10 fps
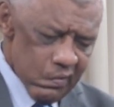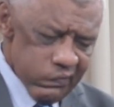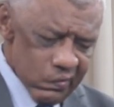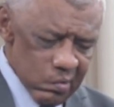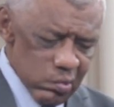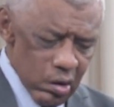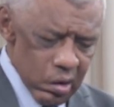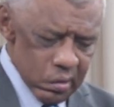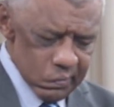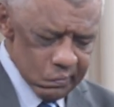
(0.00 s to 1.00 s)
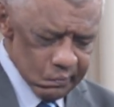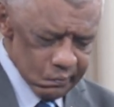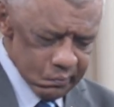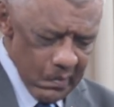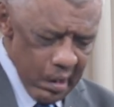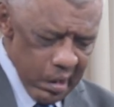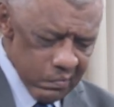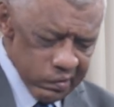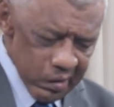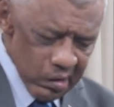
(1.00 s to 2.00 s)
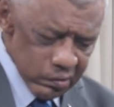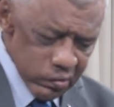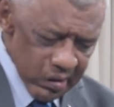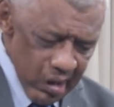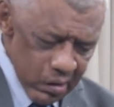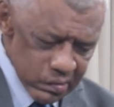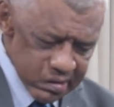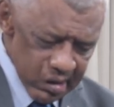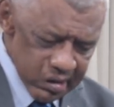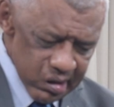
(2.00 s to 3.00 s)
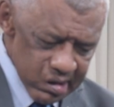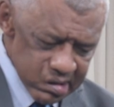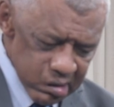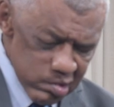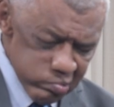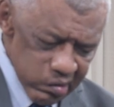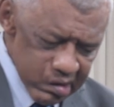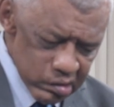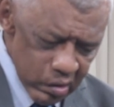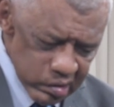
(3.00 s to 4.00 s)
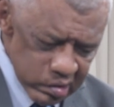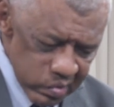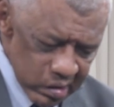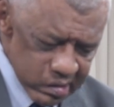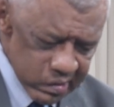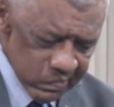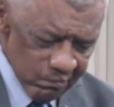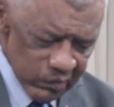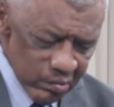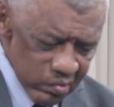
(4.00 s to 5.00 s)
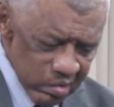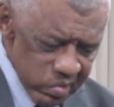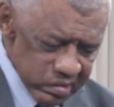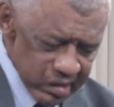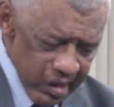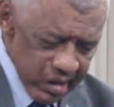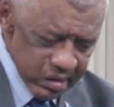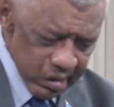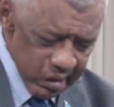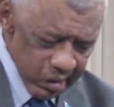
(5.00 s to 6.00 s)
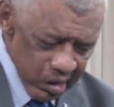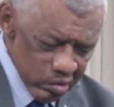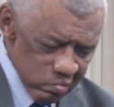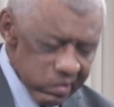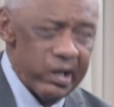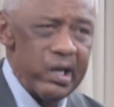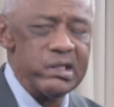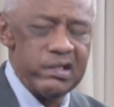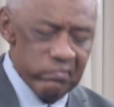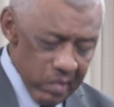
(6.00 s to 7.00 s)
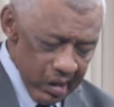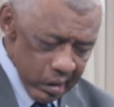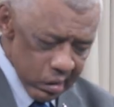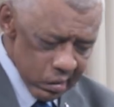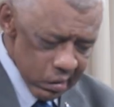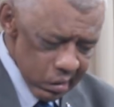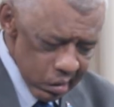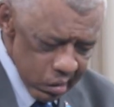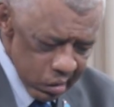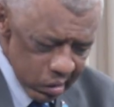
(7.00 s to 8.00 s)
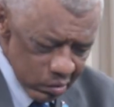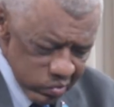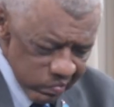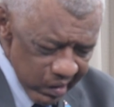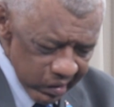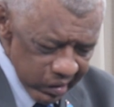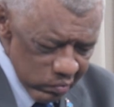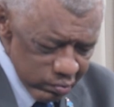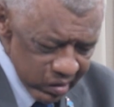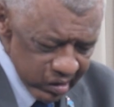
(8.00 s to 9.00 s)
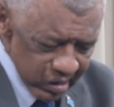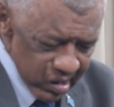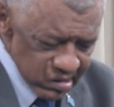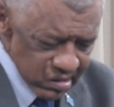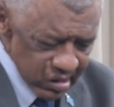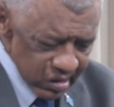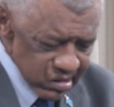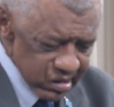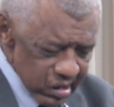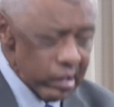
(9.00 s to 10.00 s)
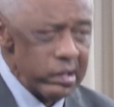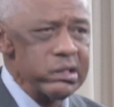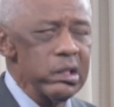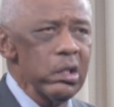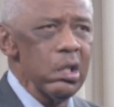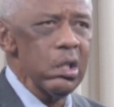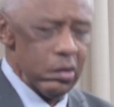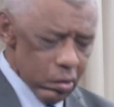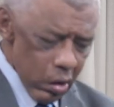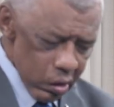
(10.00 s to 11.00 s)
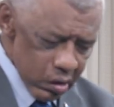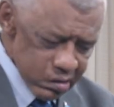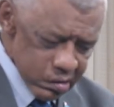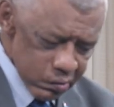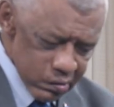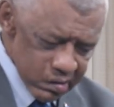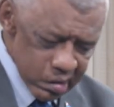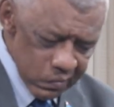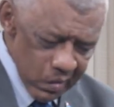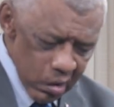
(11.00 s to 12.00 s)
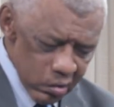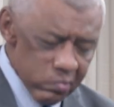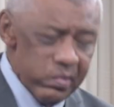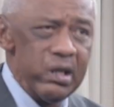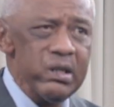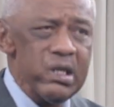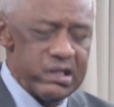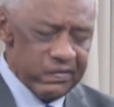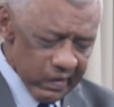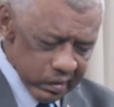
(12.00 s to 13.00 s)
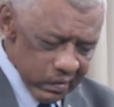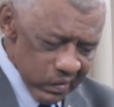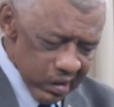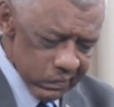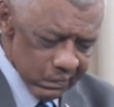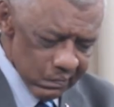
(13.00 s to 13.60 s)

Furthermore, I am thrilled to announce that these new police constables will be trained in a comprehensive manner, equipping them with the necessary skills, knowledge to serve our communities effectively.